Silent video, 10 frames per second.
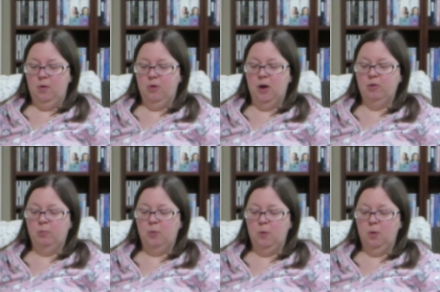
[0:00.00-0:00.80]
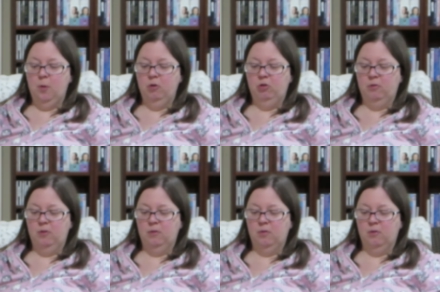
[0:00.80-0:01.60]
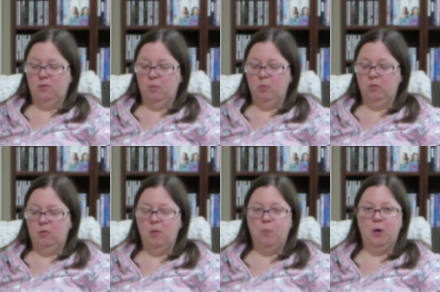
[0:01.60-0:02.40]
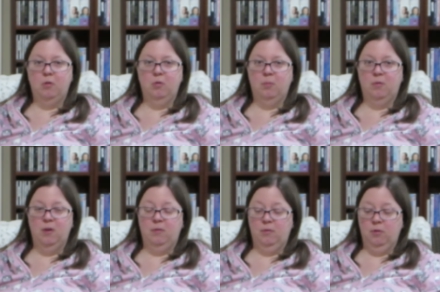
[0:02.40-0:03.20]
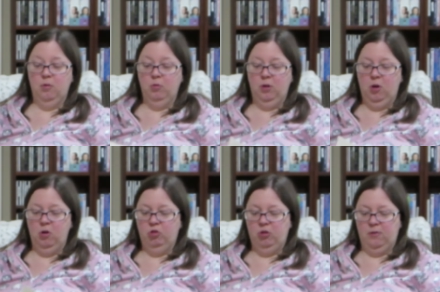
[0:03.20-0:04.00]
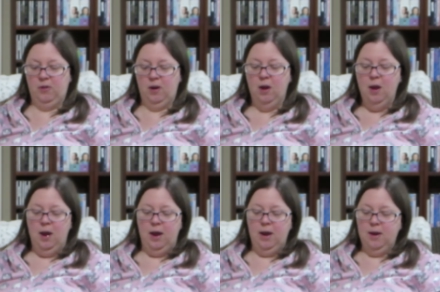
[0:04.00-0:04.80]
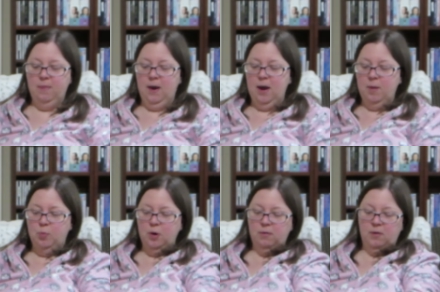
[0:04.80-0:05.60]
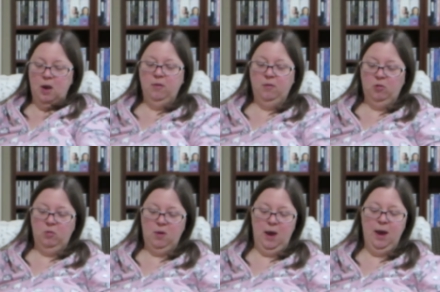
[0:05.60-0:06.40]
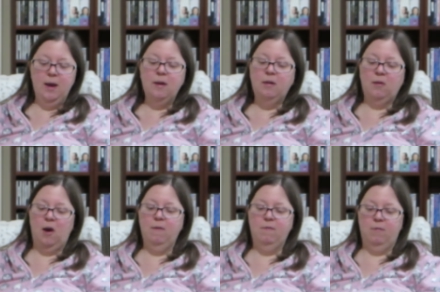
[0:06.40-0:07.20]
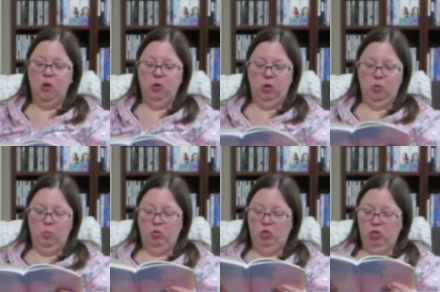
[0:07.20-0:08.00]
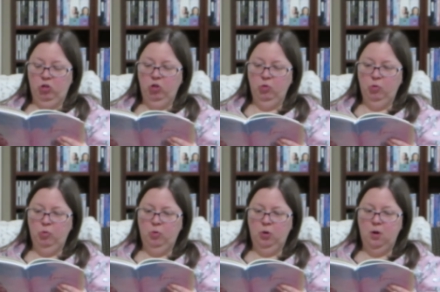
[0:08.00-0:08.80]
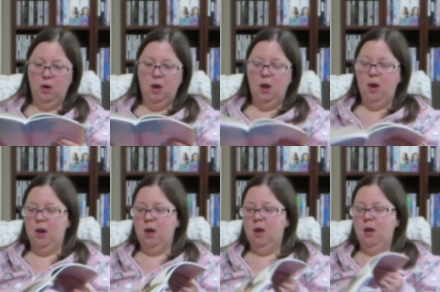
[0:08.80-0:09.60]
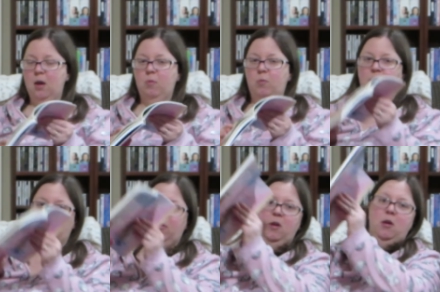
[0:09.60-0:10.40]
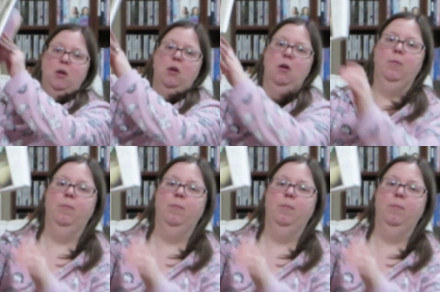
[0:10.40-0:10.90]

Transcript: that's probably why she says this summer is the apocalypse. And that's literally all she said. And that brings us to the end of volume two. And we see